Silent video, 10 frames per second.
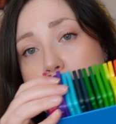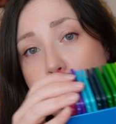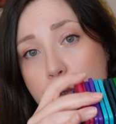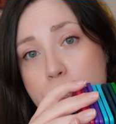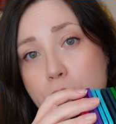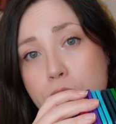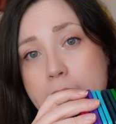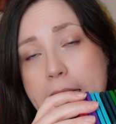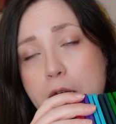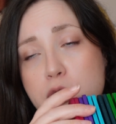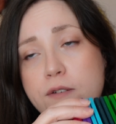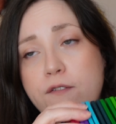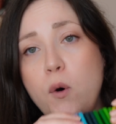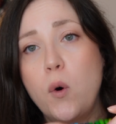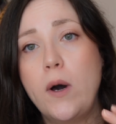also really good
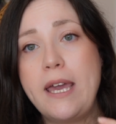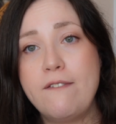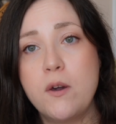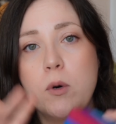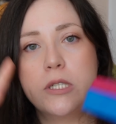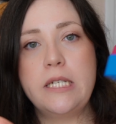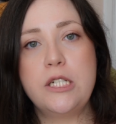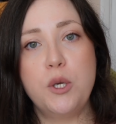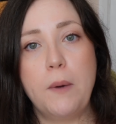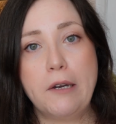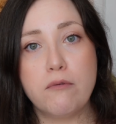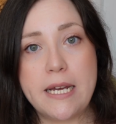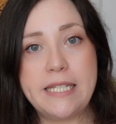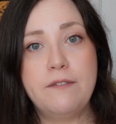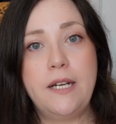for if you're wanting to
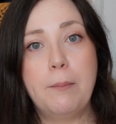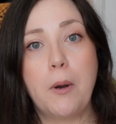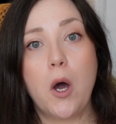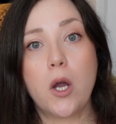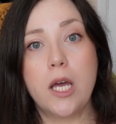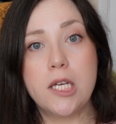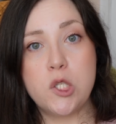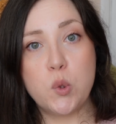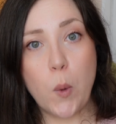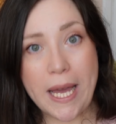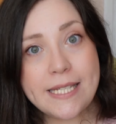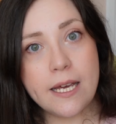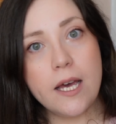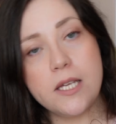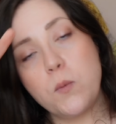aggressively block a
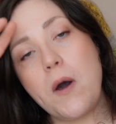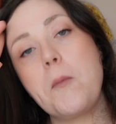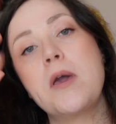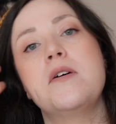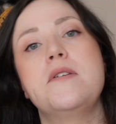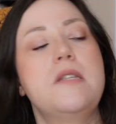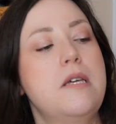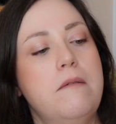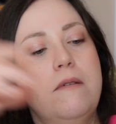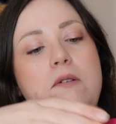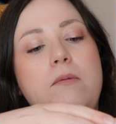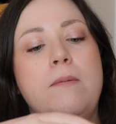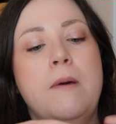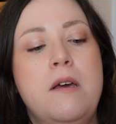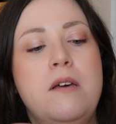sweater as well, because
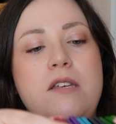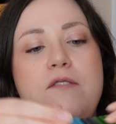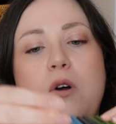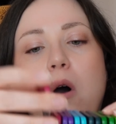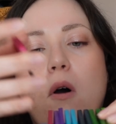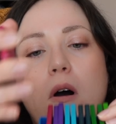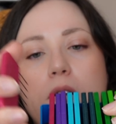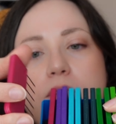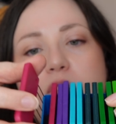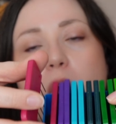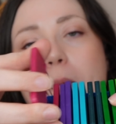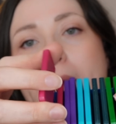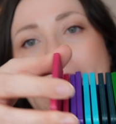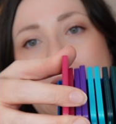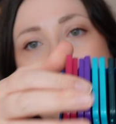you've got so
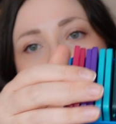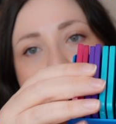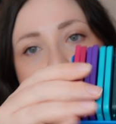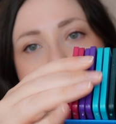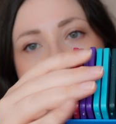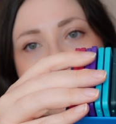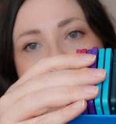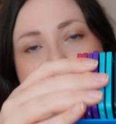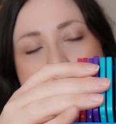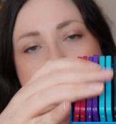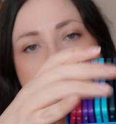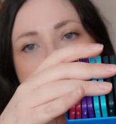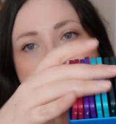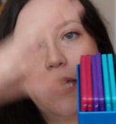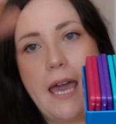many here, so many pins to
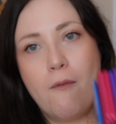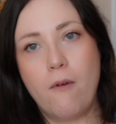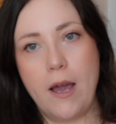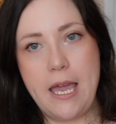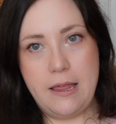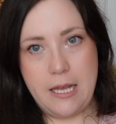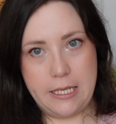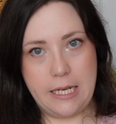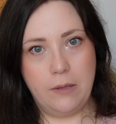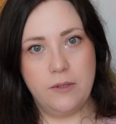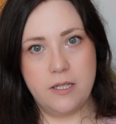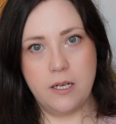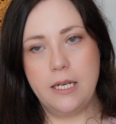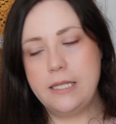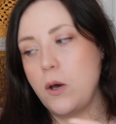just get right in there down the
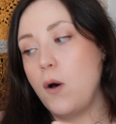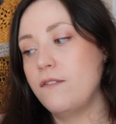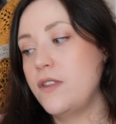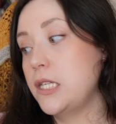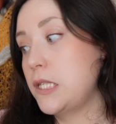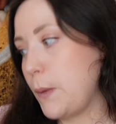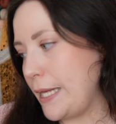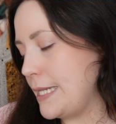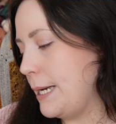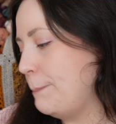sides of the sweater.